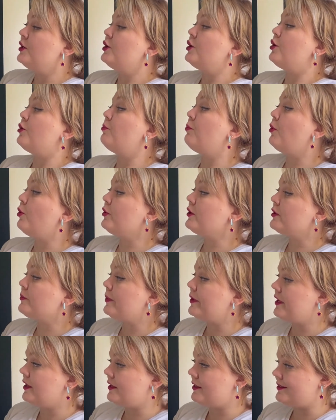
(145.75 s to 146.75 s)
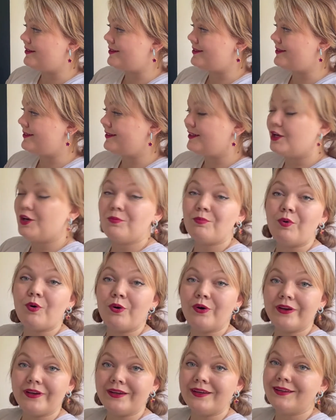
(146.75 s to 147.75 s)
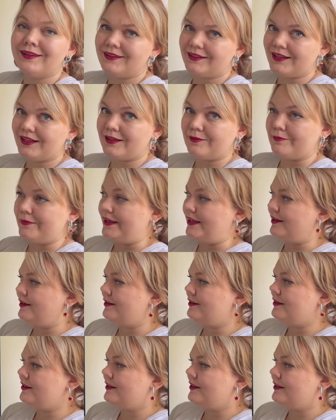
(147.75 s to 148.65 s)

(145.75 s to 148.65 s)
A boy appears, a boy like me.